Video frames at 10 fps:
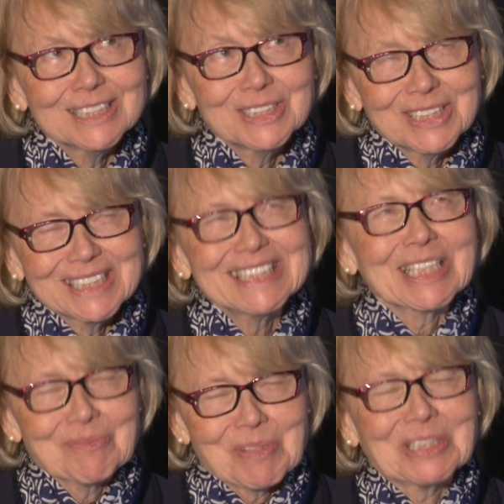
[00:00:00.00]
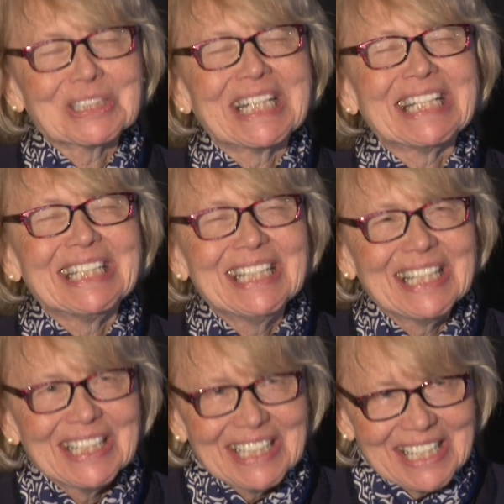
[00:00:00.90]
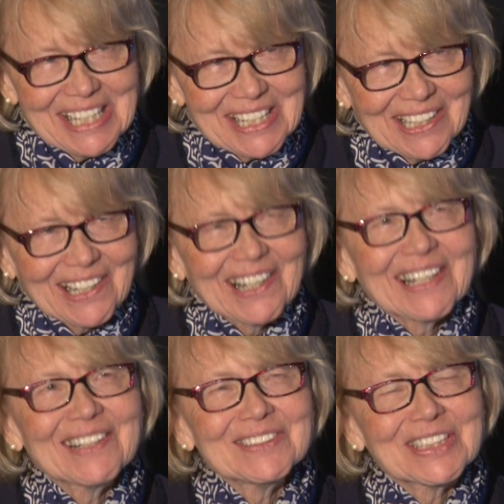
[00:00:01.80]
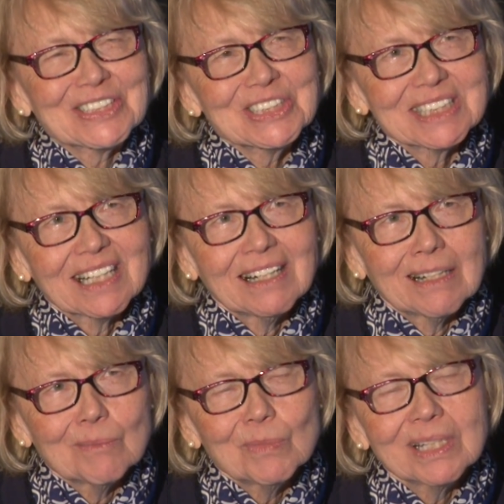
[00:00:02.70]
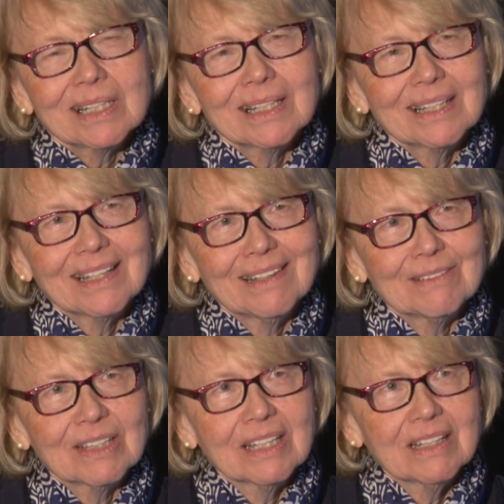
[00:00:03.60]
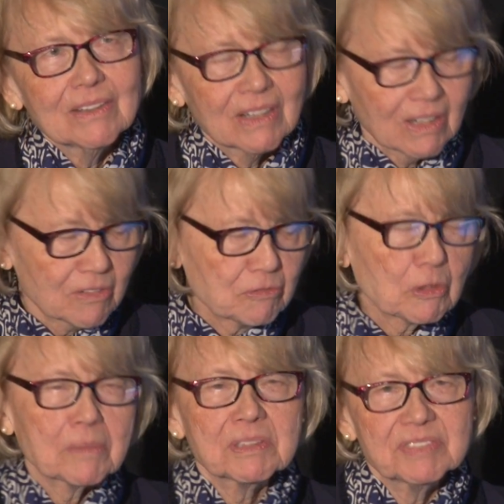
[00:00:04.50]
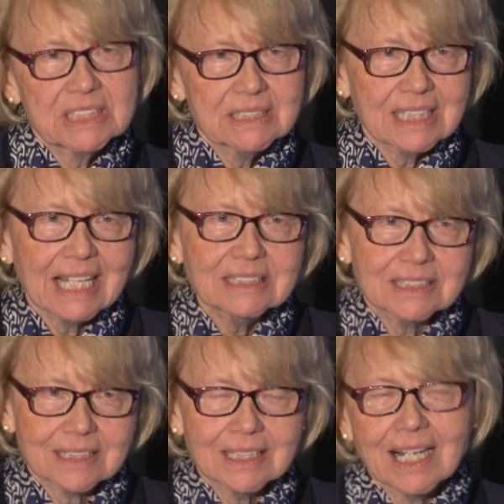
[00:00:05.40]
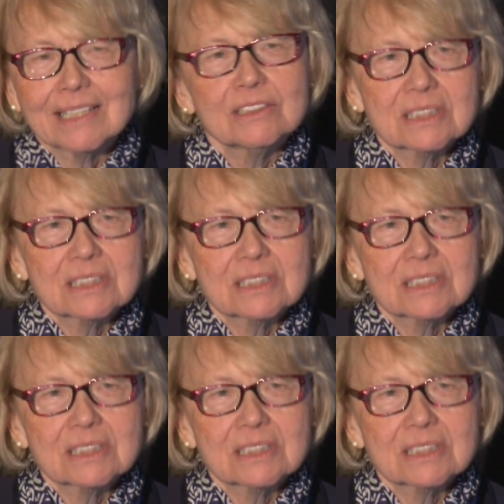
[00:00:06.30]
sick building illness in the form of a disaster. I used